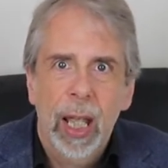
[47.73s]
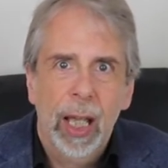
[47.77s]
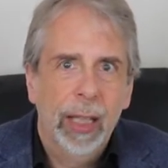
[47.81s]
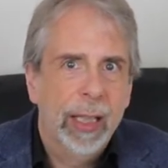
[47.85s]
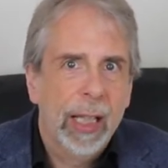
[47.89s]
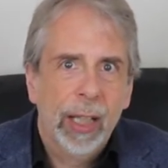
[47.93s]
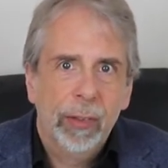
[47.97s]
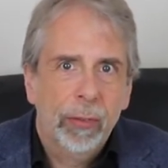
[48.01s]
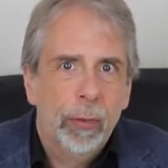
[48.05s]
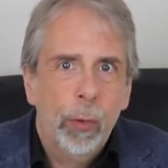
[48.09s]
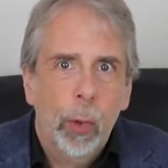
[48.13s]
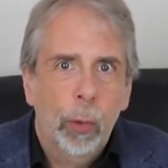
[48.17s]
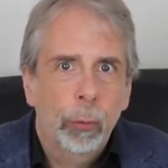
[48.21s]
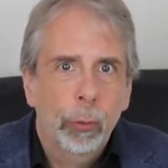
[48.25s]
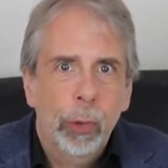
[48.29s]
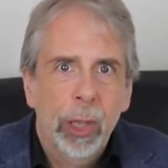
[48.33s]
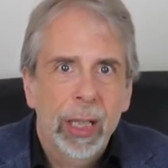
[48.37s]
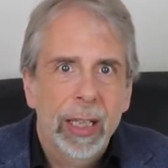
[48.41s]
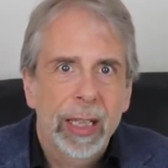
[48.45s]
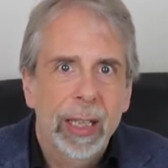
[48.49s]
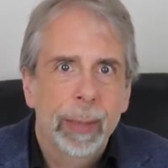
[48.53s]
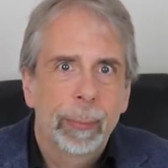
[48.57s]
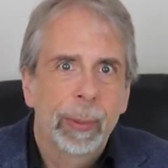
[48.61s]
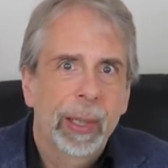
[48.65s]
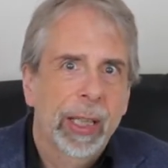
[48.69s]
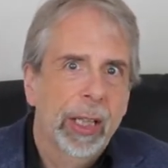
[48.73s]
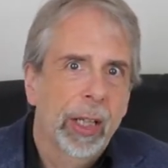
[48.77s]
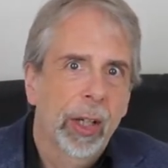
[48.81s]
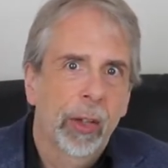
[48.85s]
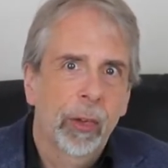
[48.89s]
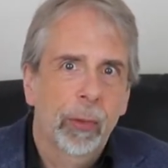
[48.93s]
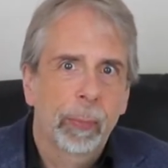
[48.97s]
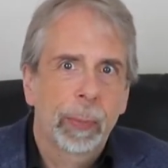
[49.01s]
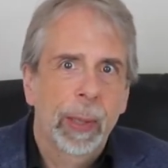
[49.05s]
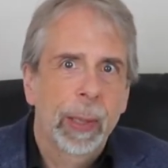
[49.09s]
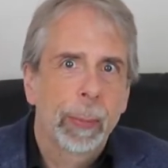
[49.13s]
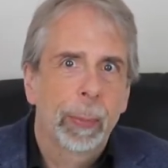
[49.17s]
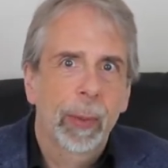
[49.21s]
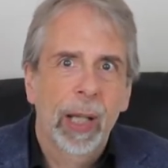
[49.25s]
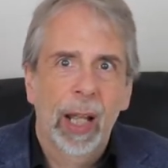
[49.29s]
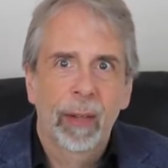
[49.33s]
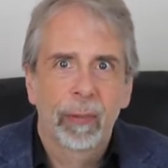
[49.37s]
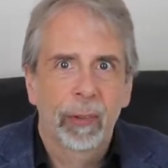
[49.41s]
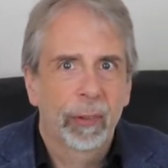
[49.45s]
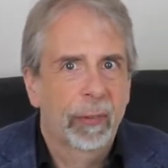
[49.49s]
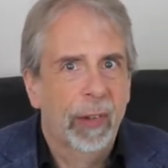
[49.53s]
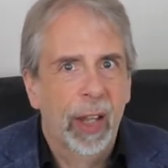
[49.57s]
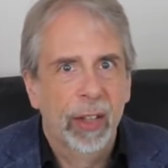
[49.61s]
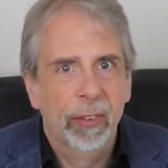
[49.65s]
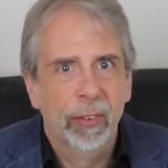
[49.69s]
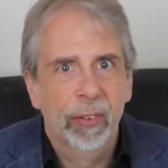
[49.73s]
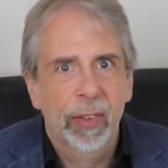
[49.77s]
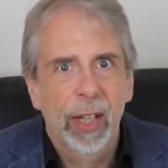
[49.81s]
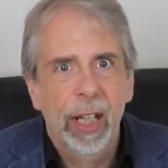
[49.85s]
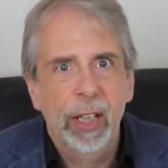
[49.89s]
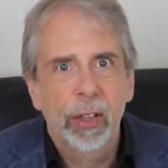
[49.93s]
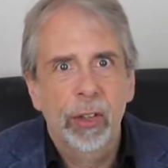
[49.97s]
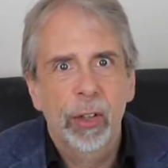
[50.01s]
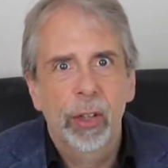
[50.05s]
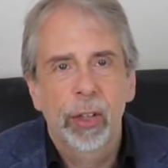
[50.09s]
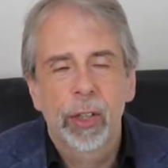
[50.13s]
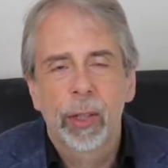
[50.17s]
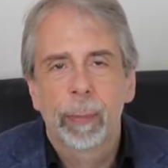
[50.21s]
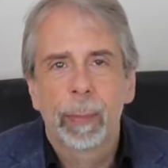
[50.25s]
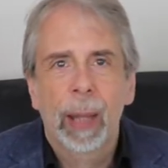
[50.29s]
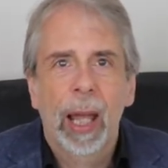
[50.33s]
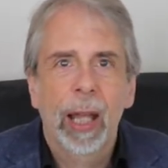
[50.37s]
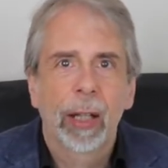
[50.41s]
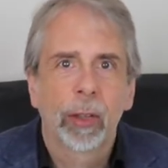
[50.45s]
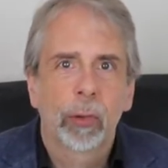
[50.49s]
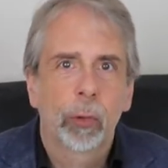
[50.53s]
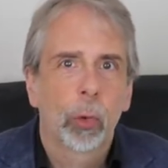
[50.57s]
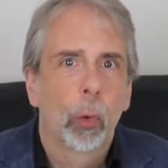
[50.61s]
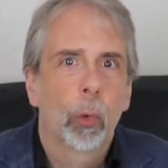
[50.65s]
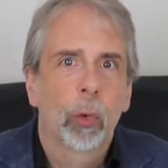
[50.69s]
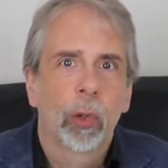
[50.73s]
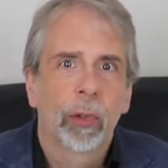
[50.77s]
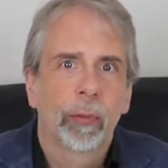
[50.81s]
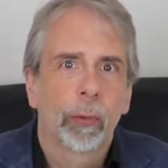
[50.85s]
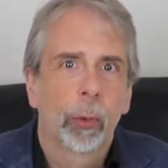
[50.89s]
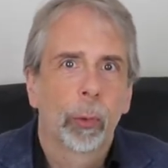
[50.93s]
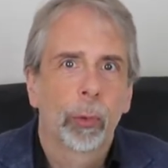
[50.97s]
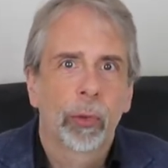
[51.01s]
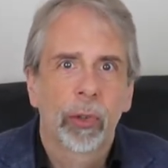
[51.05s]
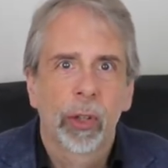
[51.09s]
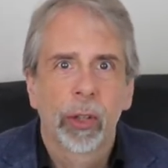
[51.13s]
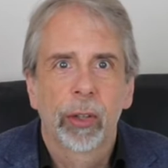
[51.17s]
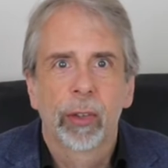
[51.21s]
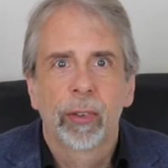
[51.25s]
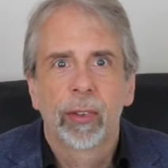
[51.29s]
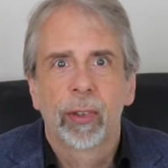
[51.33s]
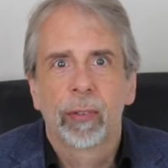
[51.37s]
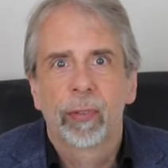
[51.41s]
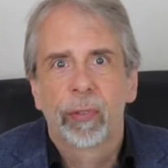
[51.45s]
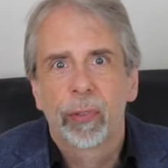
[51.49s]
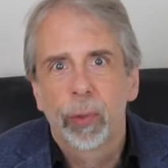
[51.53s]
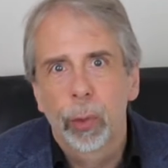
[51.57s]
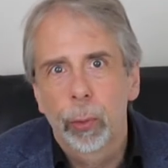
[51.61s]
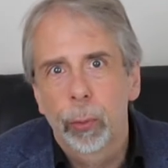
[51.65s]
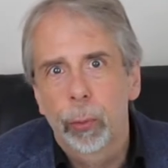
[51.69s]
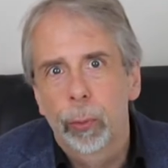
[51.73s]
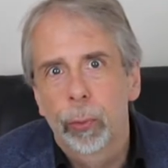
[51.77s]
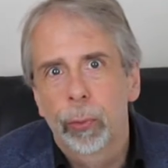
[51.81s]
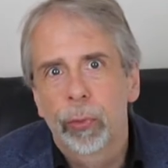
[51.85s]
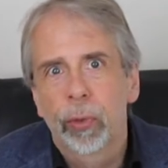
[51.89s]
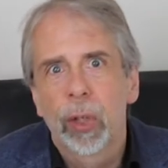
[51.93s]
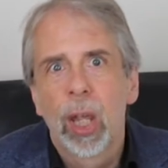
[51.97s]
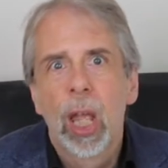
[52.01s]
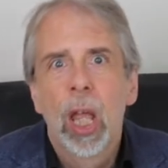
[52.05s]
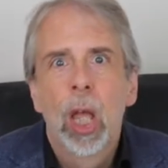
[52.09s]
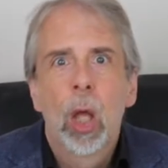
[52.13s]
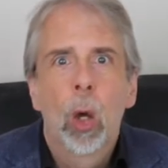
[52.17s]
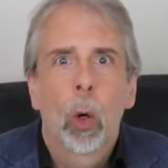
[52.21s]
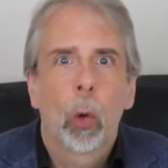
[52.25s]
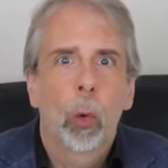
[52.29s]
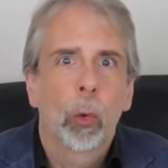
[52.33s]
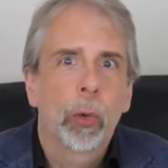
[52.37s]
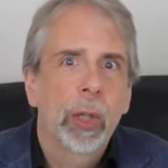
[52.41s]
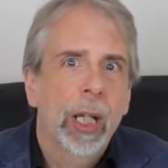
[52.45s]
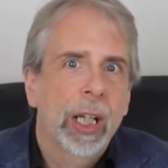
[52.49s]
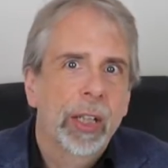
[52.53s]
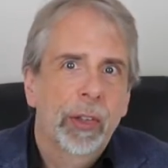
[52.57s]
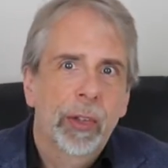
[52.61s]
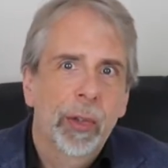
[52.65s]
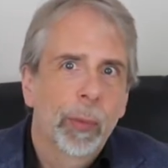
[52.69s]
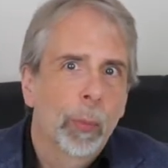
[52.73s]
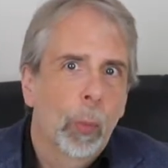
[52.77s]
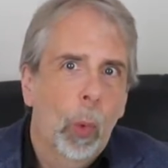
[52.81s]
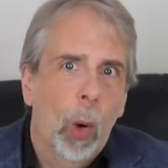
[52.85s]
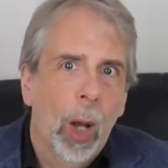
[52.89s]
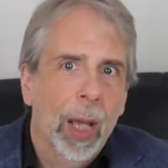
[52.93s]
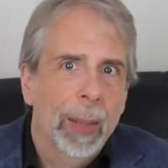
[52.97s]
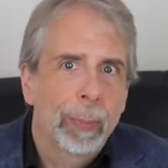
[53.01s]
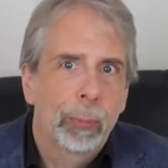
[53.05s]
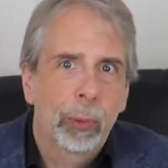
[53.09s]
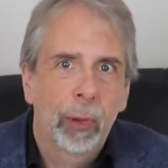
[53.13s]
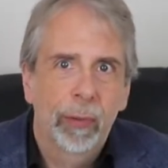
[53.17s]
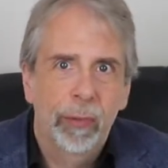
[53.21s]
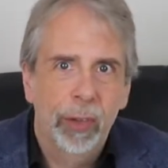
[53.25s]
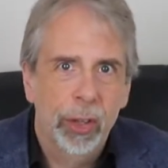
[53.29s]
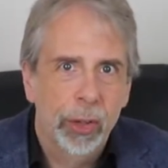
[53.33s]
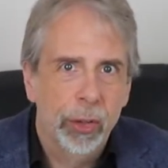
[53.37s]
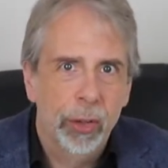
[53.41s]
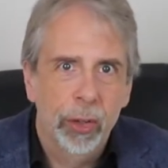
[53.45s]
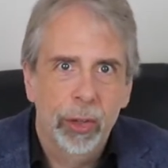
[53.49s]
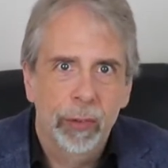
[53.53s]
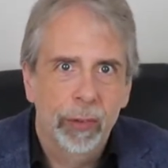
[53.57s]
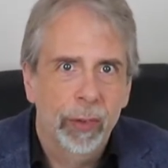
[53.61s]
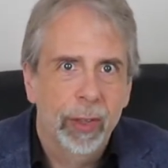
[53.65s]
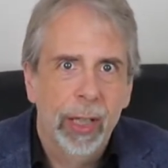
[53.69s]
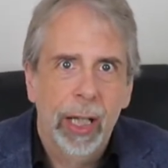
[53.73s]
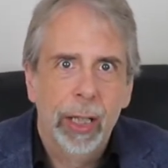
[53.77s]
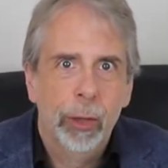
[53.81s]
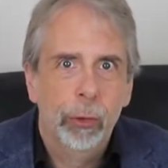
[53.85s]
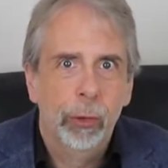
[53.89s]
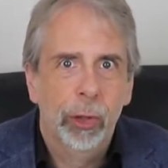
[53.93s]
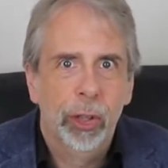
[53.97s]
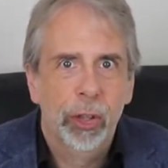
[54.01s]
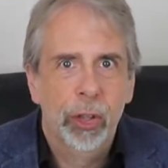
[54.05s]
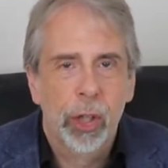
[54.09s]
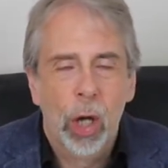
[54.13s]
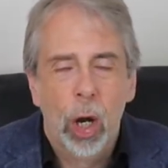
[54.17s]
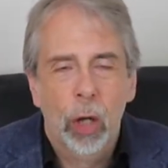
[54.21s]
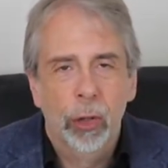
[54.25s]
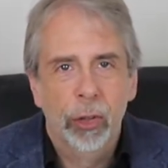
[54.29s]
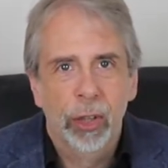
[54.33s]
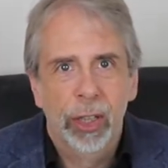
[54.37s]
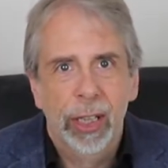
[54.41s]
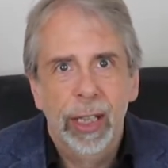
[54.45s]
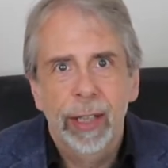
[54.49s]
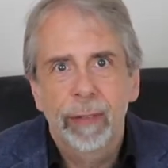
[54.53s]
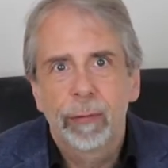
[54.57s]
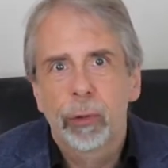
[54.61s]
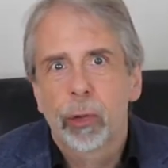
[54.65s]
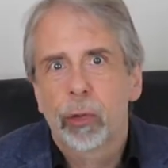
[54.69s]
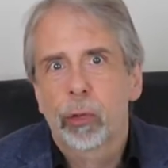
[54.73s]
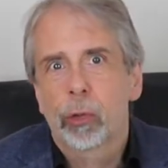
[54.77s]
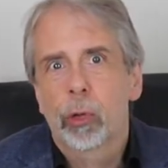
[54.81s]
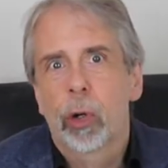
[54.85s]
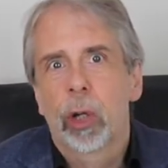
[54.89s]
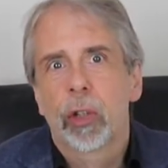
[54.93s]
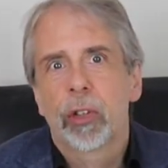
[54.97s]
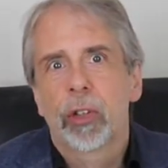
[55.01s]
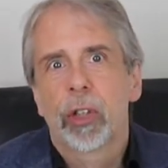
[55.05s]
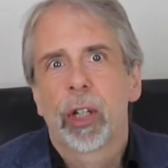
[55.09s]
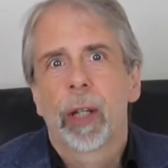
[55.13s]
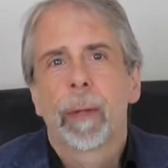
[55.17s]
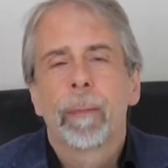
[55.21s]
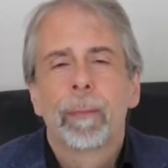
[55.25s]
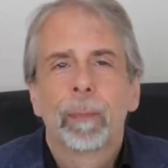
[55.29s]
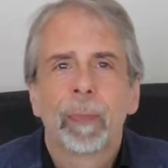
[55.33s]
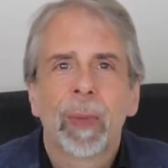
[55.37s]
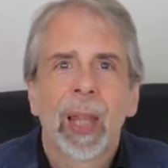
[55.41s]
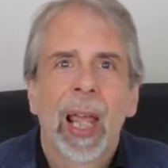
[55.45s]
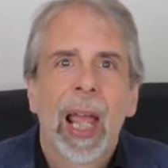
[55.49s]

And that's not really because people have a fascination about talk of alternative fuels or nationwide provision of electric charging infrastructure.